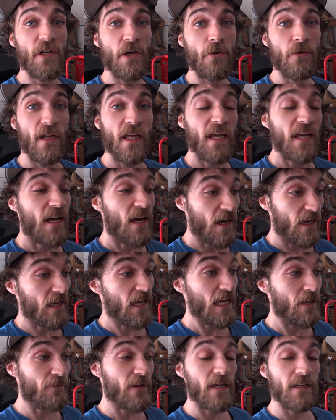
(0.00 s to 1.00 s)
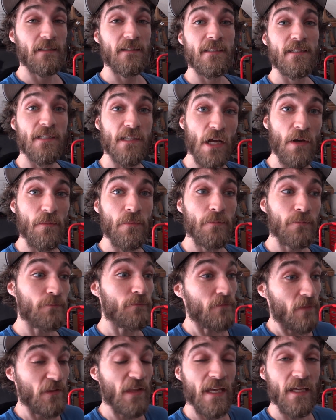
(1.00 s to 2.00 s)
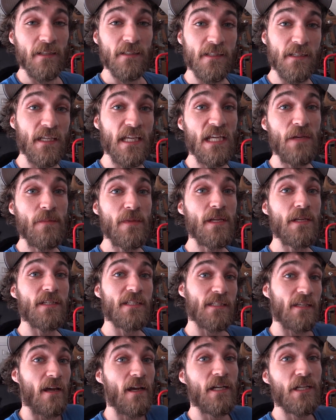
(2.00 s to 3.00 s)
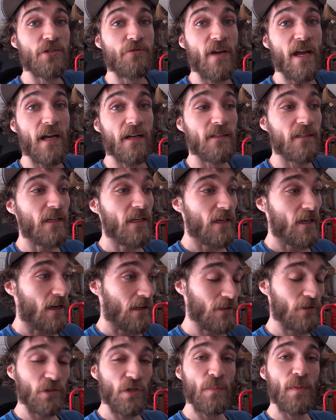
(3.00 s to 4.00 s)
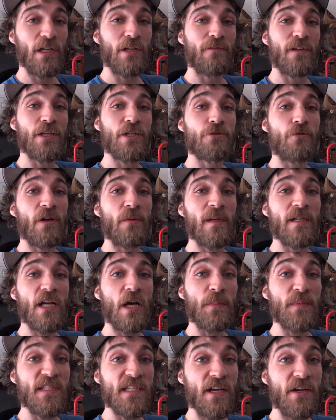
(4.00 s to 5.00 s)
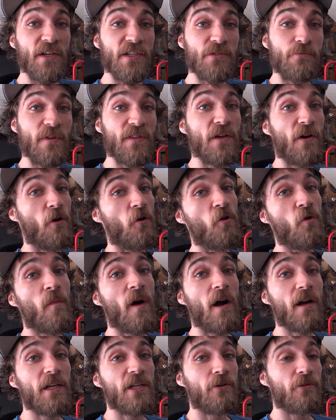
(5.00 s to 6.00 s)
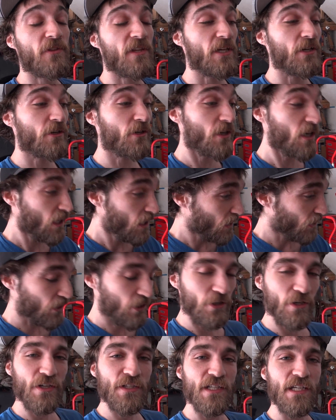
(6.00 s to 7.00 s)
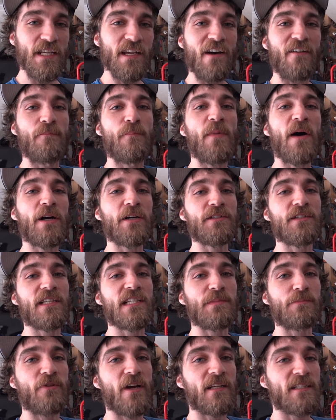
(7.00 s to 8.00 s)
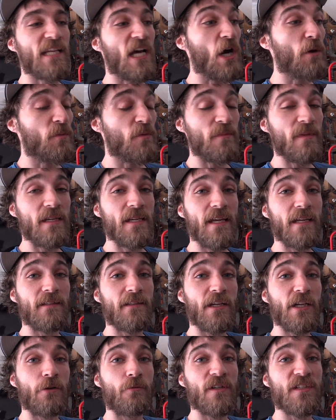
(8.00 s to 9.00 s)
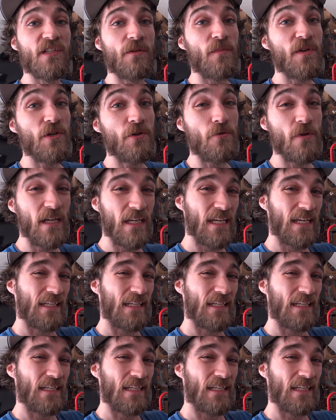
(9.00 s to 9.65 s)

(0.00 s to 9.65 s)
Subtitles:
note, I have had some things to keep me sidetracked. A little bit of enjoyment upstairs with the home audio theater, courtesy of Parts Express helping me get there with some new